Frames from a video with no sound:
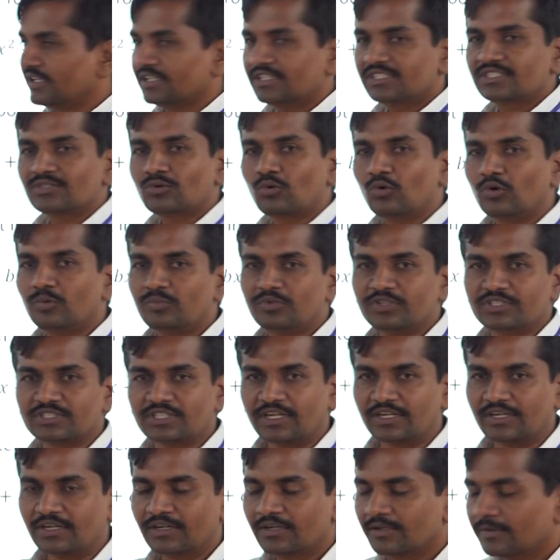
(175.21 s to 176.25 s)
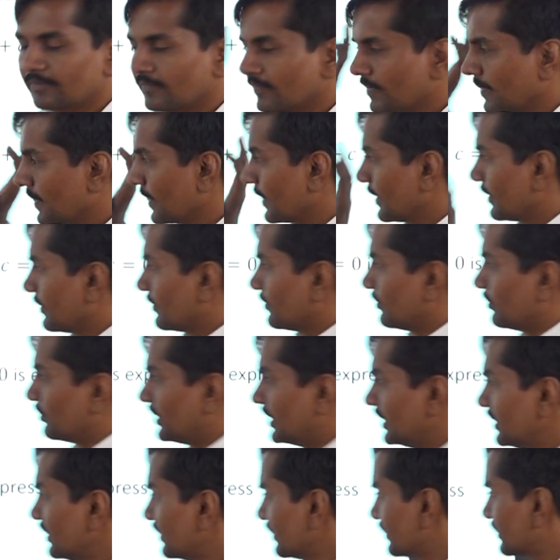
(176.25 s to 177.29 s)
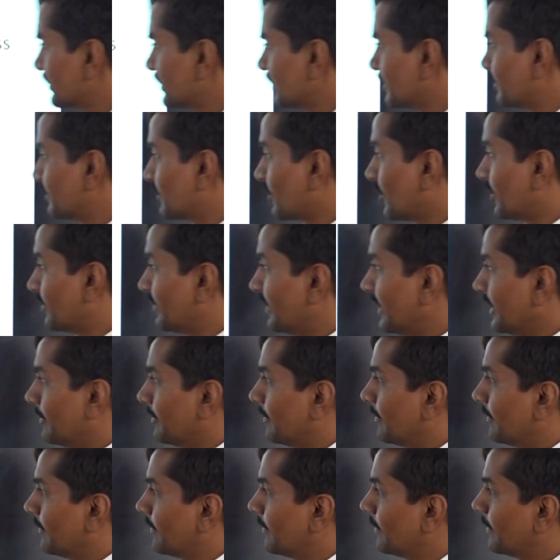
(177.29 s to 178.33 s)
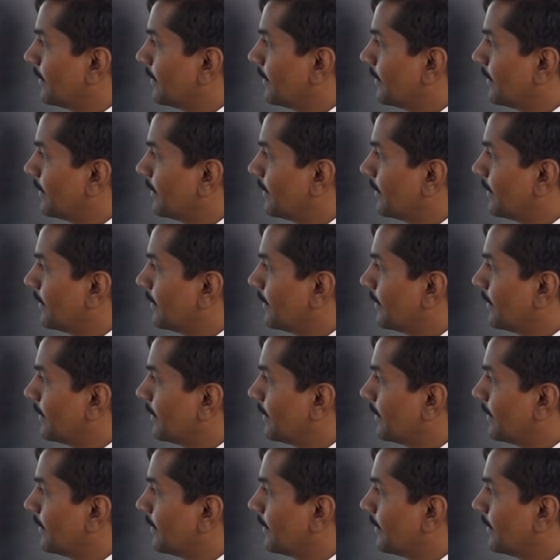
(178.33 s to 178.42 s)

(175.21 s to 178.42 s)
its coefficient. But the problem